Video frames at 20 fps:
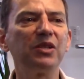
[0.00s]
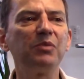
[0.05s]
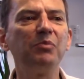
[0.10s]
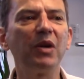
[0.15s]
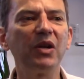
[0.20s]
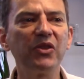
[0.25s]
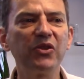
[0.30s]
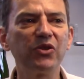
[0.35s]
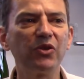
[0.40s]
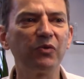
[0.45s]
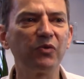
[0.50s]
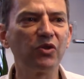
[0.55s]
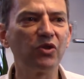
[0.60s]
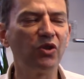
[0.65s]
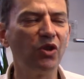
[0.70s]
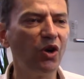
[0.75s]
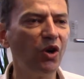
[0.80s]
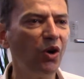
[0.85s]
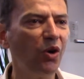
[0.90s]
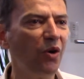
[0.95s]
months of
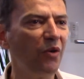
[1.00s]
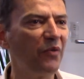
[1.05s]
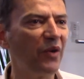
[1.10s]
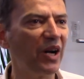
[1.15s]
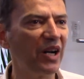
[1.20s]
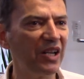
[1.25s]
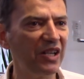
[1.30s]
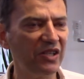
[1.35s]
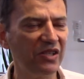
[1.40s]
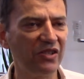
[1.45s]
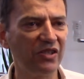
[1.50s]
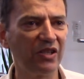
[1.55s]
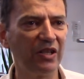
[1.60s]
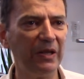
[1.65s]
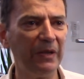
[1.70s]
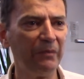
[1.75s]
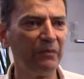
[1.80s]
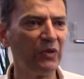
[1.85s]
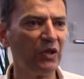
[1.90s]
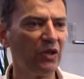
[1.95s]
snow of ice,
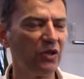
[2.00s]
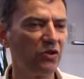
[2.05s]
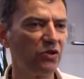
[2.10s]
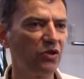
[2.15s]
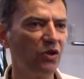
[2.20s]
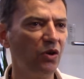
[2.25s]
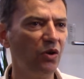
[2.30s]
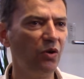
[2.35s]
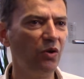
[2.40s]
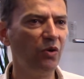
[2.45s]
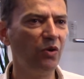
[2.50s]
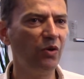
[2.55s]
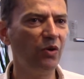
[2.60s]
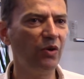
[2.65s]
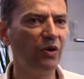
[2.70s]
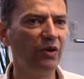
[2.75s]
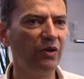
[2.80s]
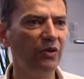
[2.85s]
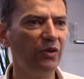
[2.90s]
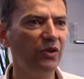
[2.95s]

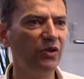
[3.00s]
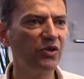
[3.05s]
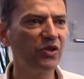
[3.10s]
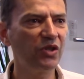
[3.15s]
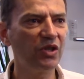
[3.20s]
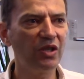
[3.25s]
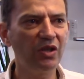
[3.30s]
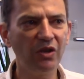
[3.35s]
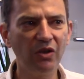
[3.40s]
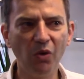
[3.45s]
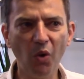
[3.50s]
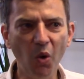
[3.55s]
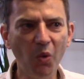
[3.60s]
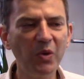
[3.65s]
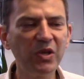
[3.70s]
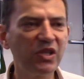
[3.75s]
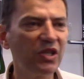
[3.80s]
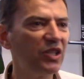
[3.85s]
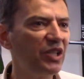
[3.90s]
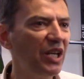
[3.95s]
so there's a,
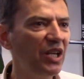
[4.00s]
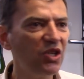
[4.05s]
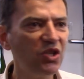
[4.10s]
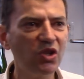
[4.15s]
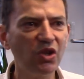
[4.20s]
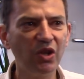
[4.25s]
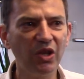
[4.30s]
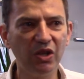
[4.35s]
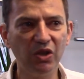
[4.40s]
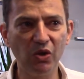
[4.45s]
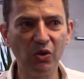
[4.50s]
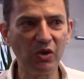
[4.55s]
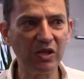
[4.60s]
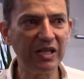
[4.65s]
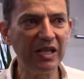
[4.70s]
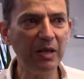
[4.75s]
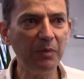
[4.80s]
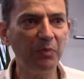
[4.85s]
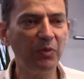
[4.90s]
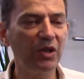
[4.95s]
always a danger that you
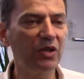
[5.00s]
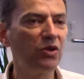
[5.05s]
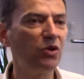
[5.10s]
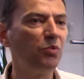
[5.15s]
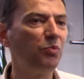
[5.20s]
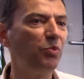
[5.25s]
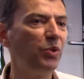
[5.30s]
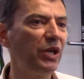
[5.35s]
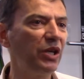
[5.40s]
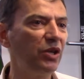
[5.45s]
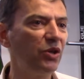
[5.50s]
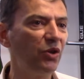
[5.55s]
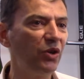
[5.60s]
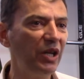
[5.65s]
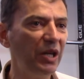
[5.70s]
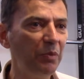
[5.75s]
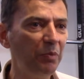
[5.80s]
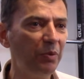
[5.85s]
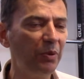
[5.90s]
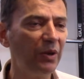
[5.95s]
slip, that you break your
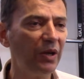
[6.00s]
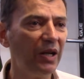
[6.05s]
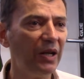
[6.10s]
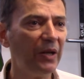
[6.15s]
hip,